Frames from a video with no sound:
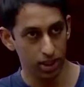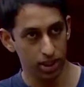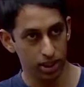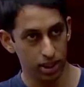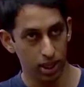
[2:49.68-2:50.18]
in
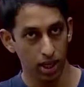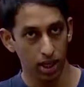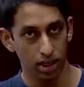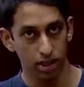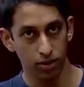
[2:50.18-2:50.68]
this
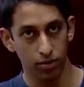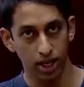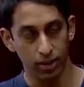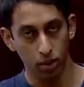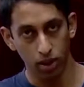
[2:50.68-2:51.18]
is a very
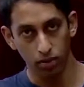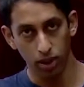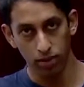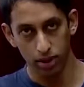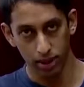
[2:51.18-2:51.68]
important
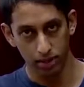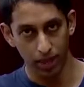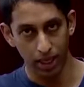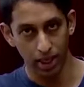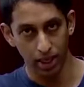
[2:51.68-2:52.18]
one, which is
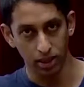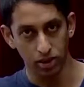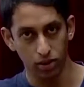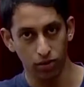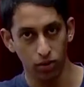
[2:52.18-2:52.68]
mentoring.
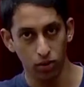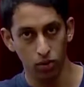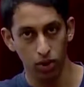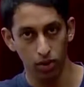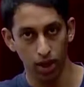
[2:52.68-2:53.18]
So if
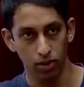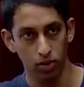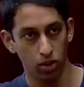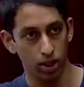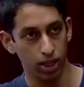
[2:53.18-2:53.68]
you ever
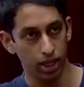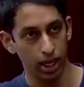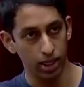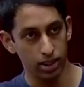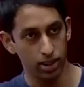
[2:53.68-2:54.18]
wanted
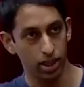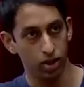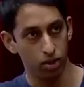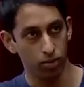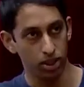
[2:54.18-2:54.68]
guidance
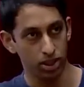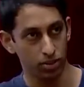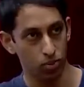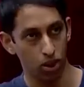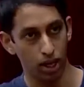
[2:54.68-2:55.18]
around your business
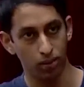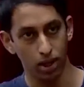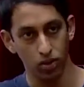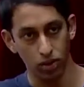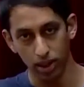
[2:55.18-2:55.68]
model, am I
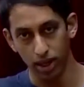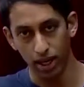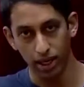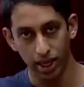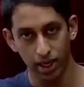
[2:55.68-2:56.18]
going in the
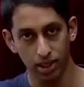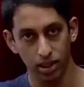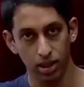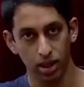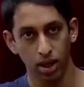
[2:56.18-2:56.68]
right
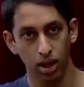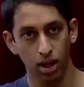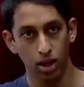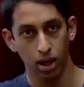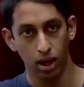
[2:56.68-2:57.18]
direction,
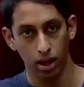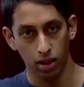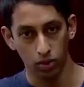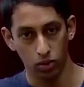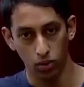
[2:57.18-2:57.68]

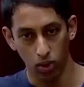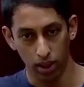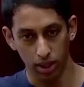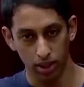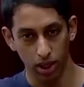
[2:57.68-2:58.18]
you
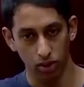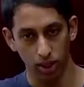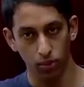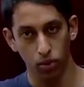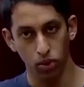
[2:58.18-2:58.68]
wanted a
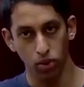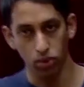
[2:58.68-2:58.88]
sounding board